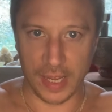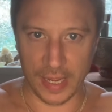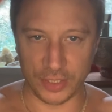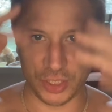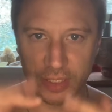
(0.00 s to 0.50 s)

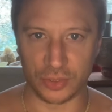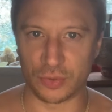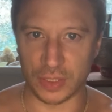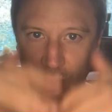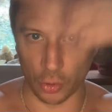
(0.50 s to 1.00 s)
and she was
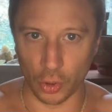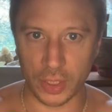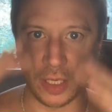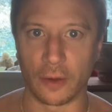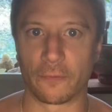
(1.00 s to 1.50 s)
like
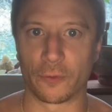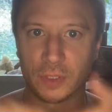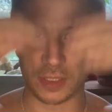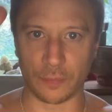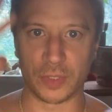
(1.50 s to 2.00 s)
looking for
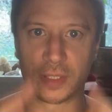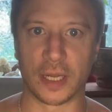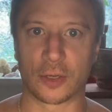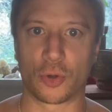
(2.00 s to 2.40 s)
something that